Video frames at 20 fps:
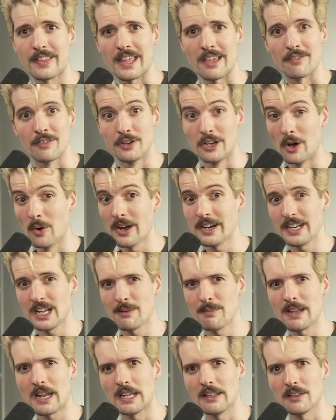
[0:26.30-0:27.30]
They have no idea
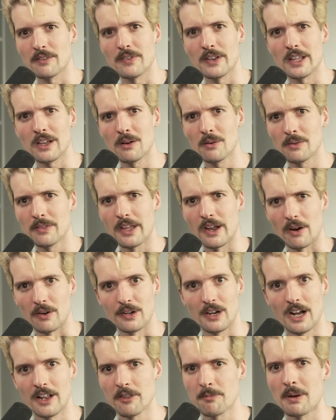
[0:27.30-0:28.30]
I'm making this video. They are
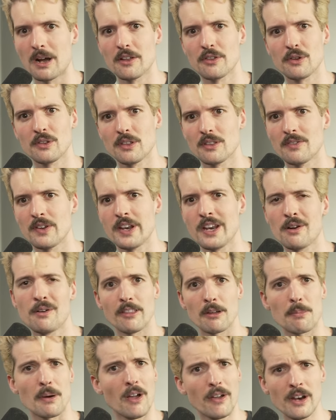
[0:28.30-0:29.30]
not sponsoring this video.
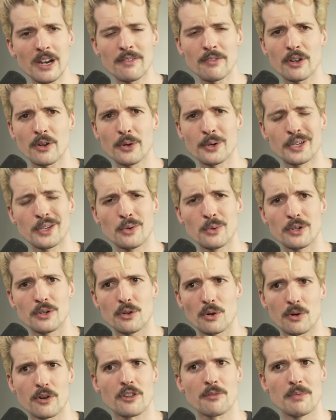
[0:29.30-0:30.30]
They're probably not even going to
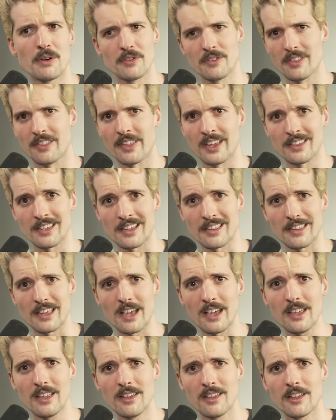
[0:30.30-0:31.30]
endorse most of the things I
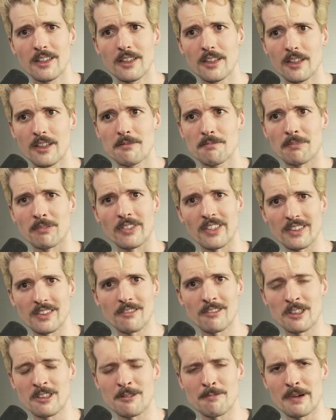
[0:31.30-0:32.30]
say. But this
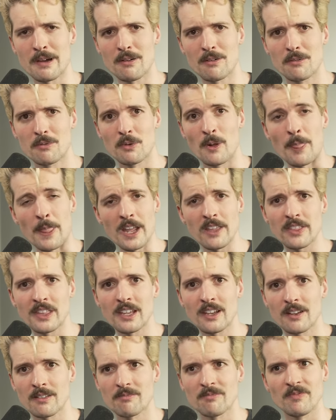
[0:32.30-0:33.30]
isn't about what they
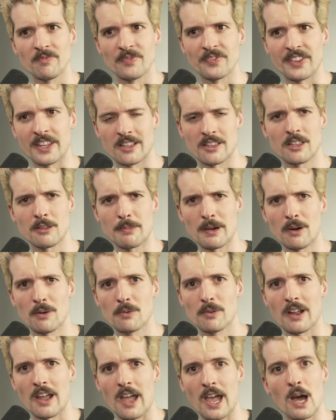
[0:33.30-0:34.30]
think. This is about
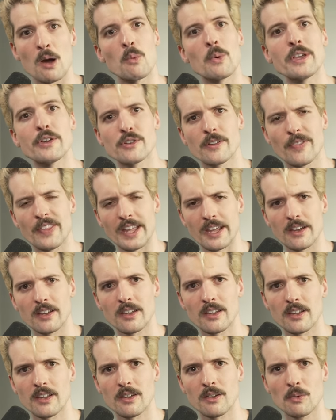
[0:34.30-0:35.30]
how we should
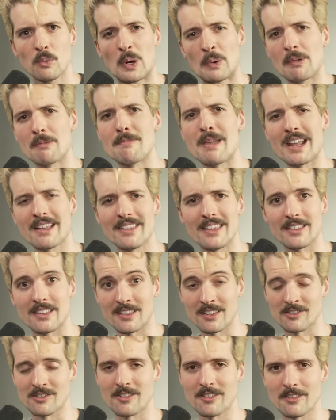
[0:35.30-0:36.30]
think when we make these
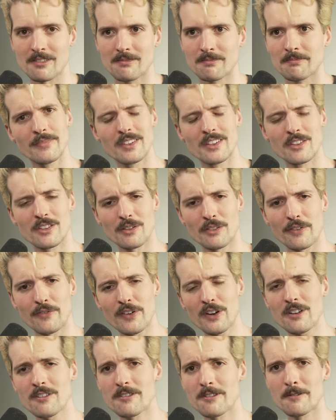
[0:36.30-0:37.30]
decisions. So the
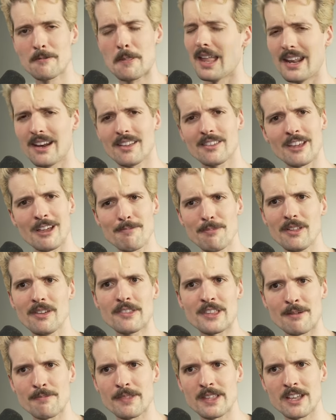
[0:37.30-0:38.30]
first, an example of
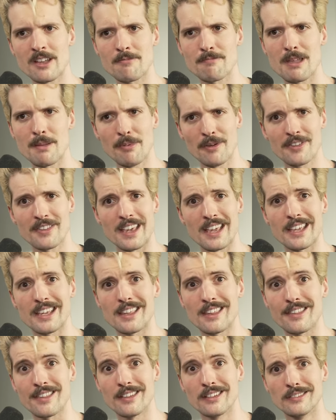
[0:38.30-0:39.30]
something people say
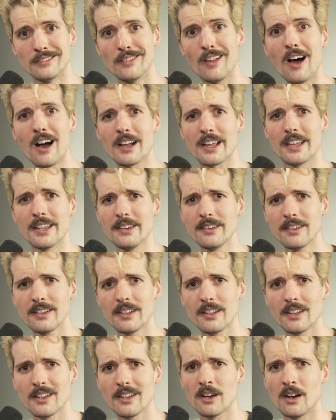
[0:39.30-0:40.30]
is lock-in,
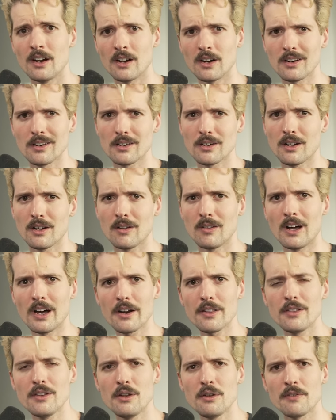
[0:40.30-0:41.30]
are a lot
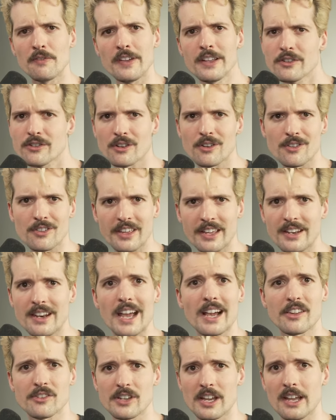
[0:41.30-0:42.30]
of the new features in
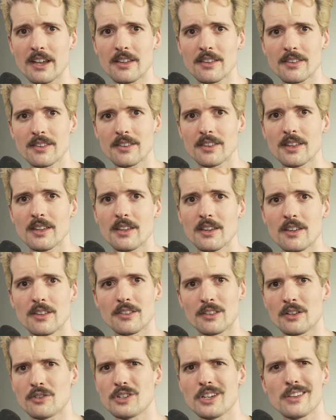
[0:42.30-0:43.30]
Next.js,
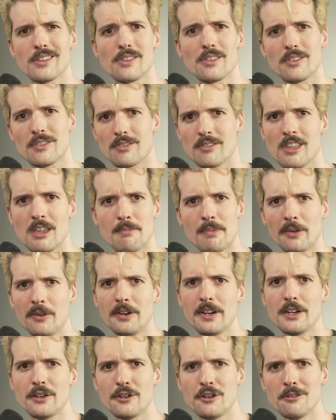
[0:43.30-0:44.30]
such as the
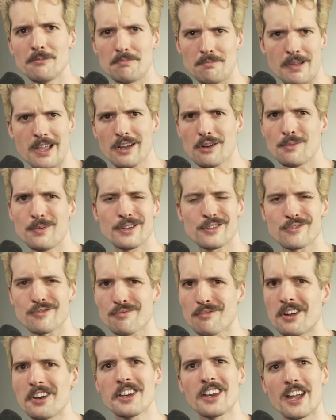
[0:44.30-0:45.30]
ability to pick which
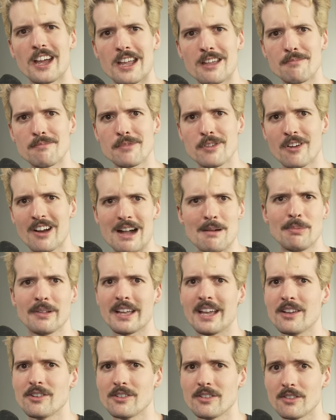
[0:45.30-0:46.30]
runtime your
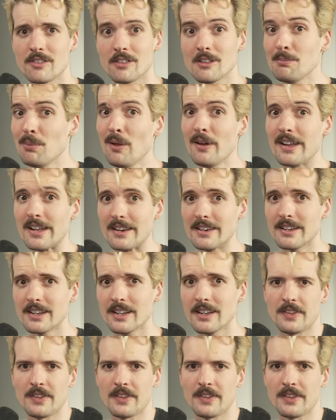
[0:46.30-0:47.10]
applications deploy in.